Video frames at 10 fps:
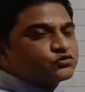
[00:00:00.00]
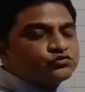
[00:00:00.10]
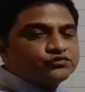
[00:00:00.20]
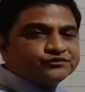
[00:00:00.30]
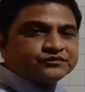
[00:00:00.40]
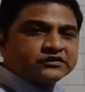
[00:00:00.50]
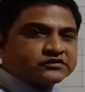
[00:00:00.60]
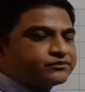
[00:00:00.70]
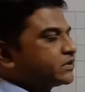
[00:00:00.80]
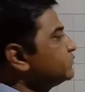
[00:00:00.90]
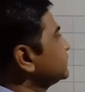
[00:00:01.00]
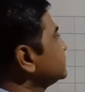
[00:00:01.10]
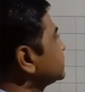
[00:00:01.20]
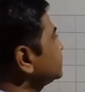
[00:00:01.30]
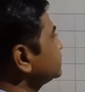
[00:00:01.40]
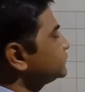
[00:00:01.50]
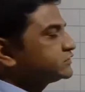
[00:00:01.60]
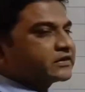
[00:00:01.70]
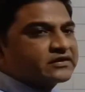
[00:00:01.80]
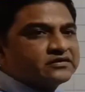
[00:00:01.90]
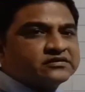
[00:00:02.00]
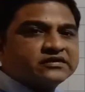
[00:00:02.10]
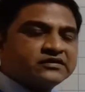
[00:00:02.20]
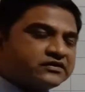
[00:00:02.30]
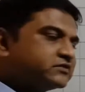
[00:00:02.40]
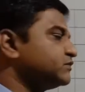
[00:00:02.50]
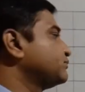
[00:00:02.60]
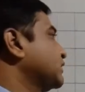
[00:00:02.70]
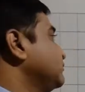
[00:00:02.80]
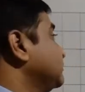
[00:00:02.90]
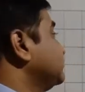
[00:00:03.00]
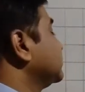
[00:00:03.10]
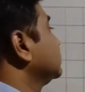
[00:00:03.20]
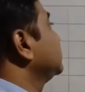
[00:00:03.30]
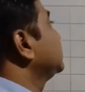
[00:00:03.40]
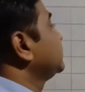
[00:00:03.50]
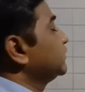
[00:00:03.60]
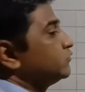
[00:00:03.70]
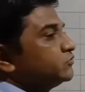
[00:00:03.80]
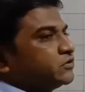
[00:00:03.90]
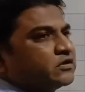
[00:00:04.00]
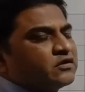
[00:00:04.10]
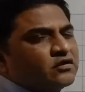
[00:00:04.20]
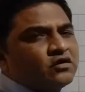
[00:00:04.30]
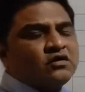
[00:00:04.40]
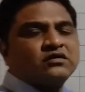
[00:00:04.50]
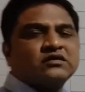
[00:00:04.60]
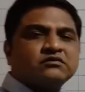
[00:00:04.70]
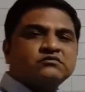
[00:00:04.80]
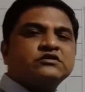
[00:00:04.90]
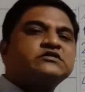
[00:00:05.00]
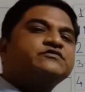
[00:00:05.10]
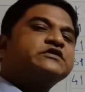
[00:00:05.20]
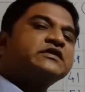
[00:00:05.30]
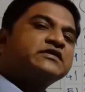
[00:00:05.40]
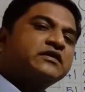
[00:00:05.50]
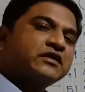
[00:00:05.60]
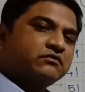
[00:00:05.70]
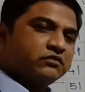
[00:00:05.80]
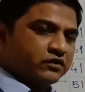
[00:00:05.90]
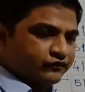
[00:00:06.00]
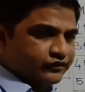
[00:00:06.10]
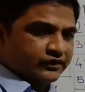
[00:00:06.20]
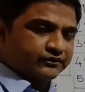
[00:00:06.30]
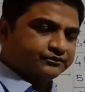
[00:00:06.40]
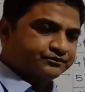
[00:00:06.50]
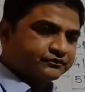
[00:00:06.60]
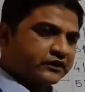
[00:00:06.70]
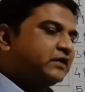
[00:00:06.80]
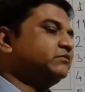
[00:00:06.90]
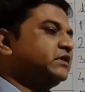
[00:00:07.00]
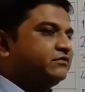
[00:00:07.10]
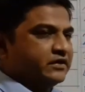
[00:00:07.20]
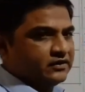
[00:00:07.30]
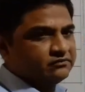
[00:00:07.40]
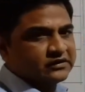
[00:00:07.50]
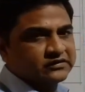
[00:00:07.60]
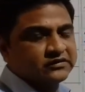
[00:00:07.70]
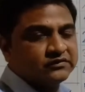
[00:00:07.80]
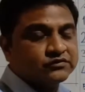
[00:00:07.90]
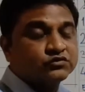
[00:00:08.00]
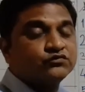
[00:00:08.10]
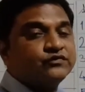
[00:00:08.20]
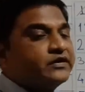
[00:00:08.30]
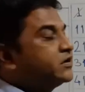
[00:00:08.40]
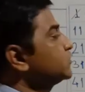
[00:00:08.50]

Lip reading: 2, it's a prime number. We circle 3, it's a prime number. Now all the numbers which are in a table of 3 can be divided by 3. So we are